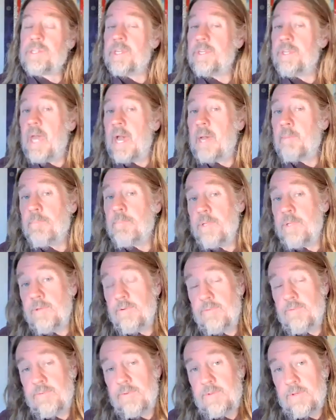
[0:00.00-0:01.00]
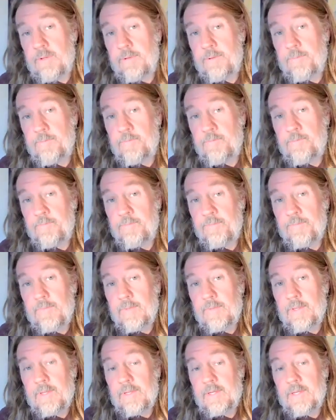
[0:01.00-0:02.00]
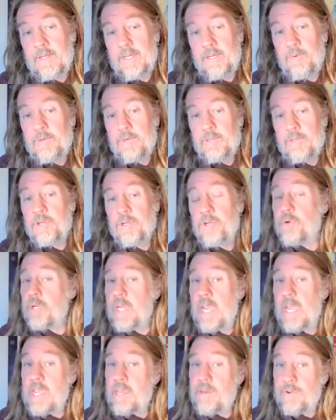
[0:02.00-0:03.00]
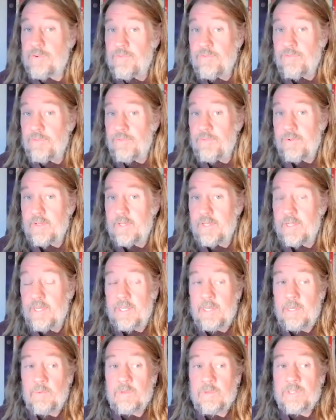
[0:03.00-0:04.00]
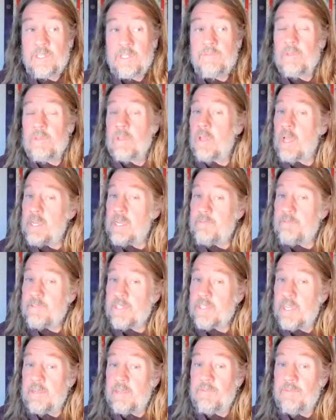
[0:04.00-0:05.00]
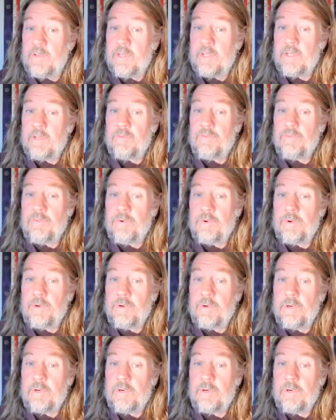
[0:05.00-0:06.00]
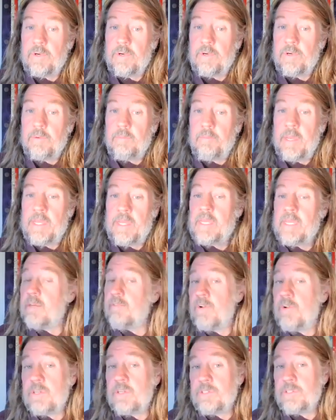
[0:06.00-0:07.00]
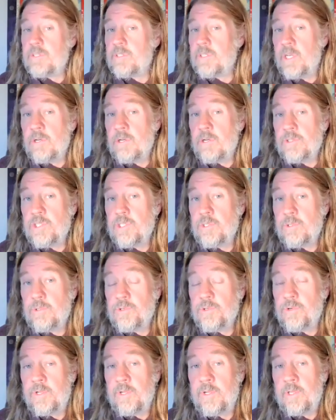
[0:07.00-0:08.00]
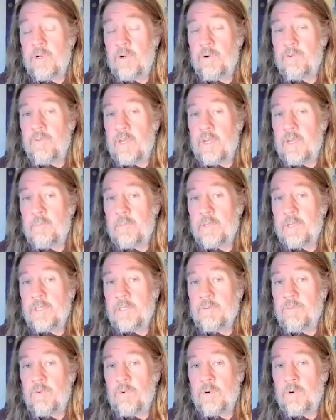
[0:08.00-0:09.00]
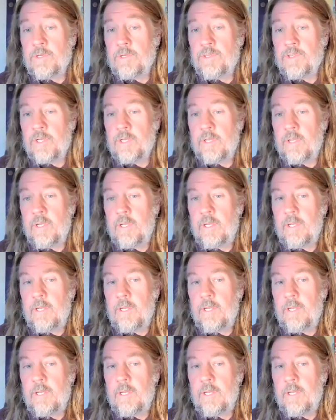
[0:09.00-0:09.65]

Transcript: adaptive. It was creative, and it was even life-saving for many of us as young children in our families of origin.